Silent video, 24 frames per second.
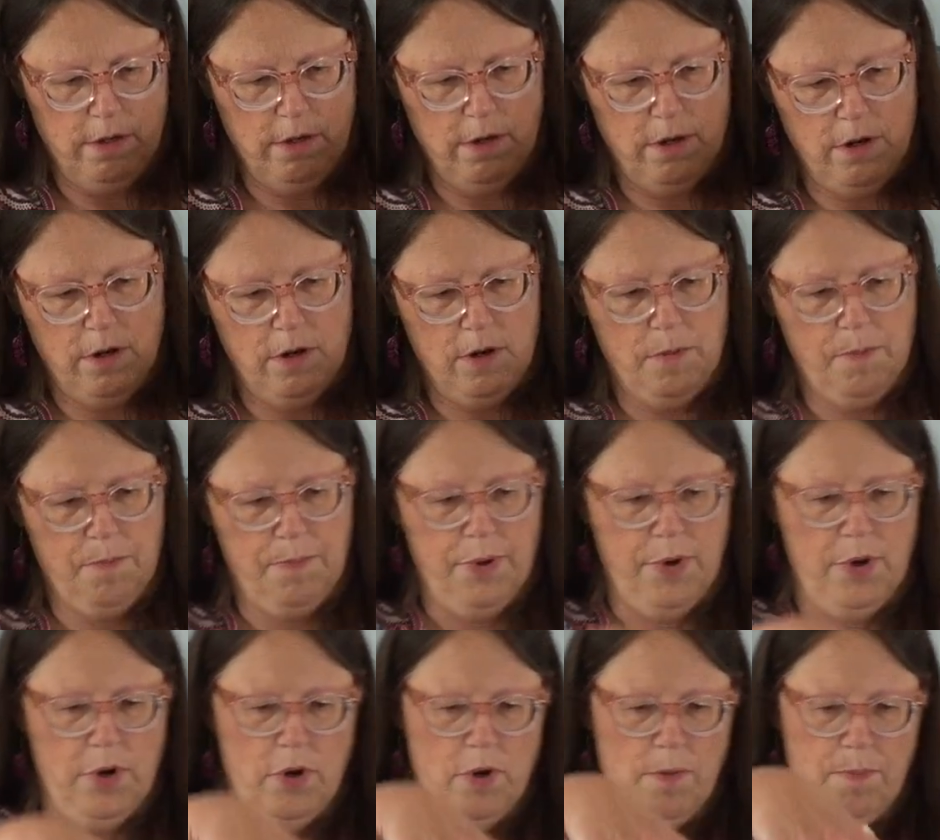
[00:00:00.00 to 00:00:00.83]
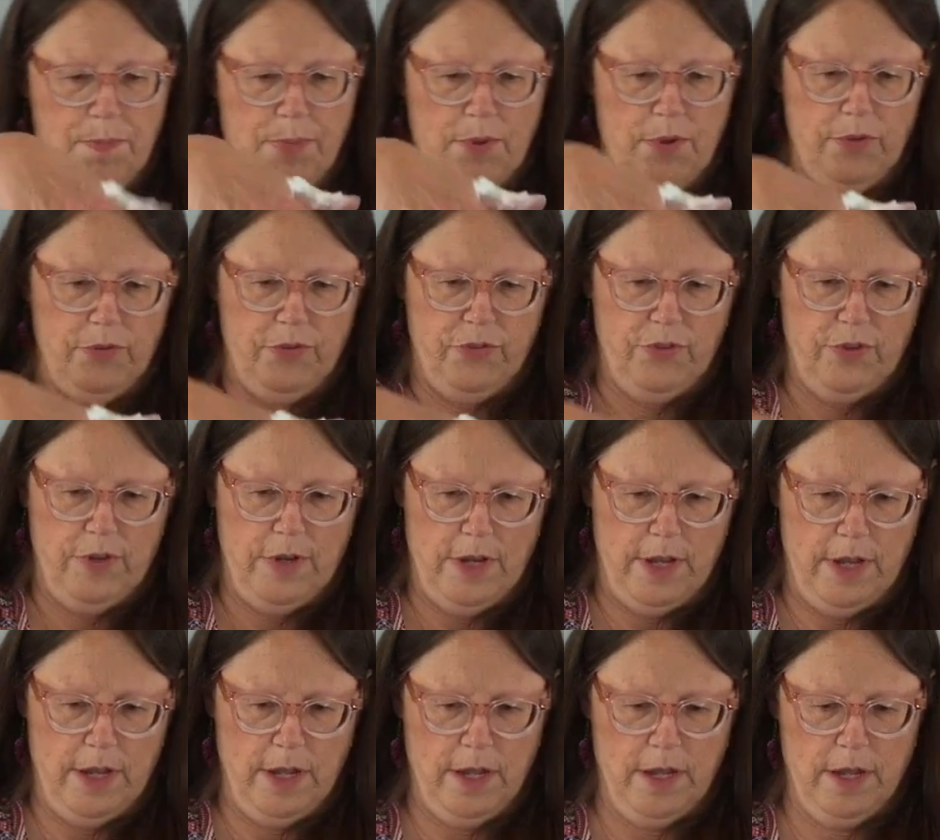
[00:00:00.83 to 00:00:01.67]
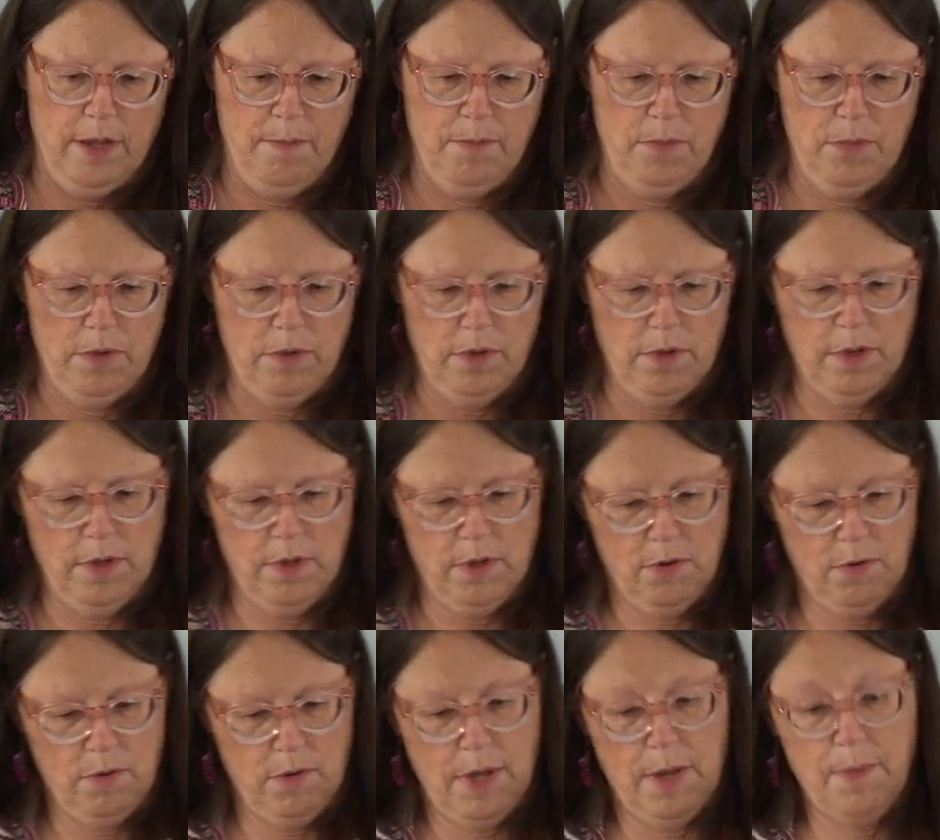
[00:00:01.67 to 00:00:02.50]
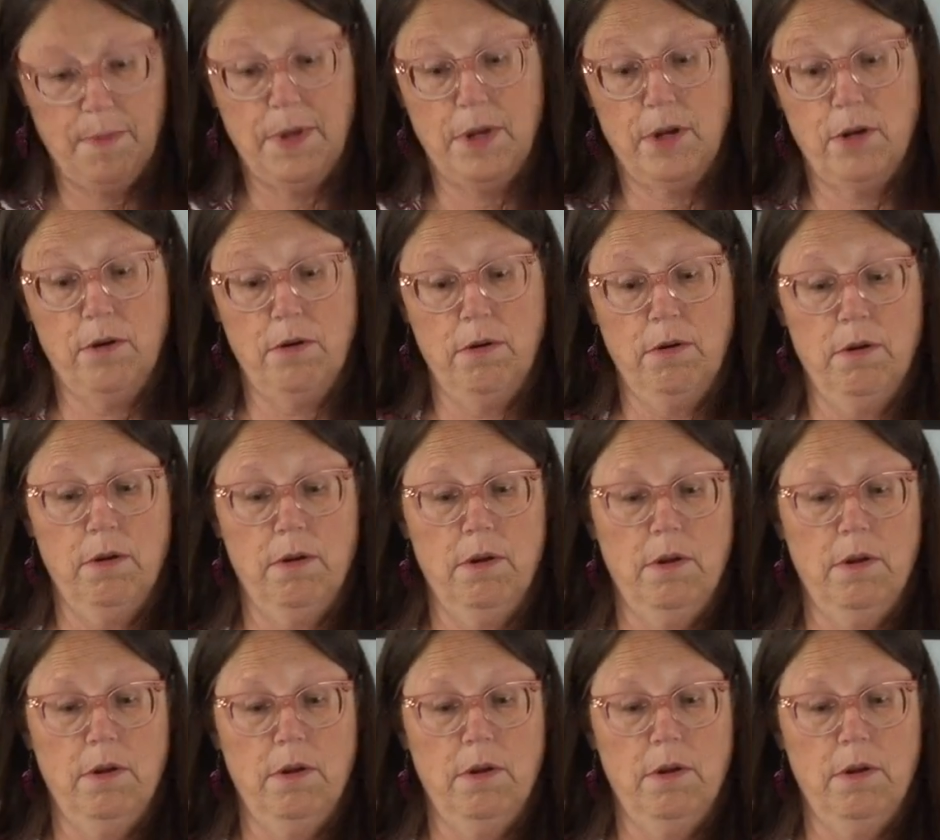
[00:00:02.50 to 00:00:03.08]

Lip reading: our purple slime. Oh, I better